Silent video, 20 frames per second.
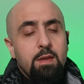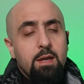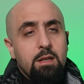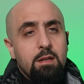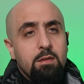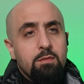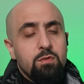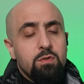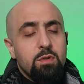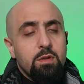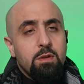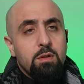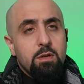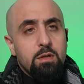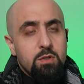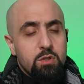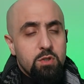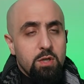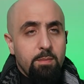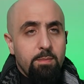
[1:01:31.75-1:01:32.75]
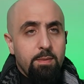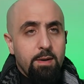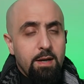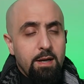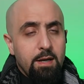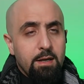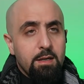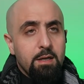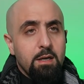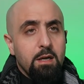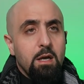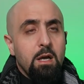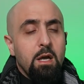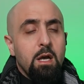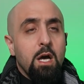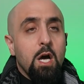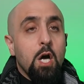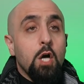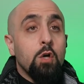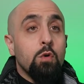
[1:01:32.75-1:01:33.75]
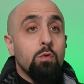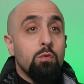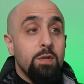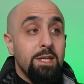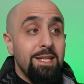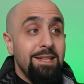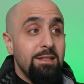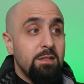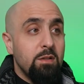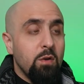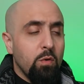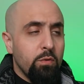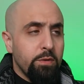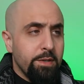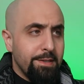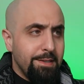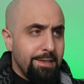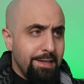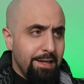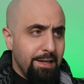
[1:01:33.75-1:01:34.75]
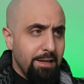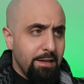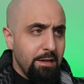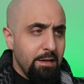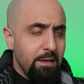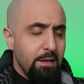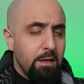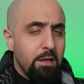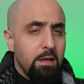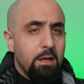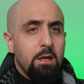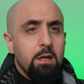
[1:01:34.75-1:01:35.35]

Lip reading: the head of the Shabak agreed on a deal.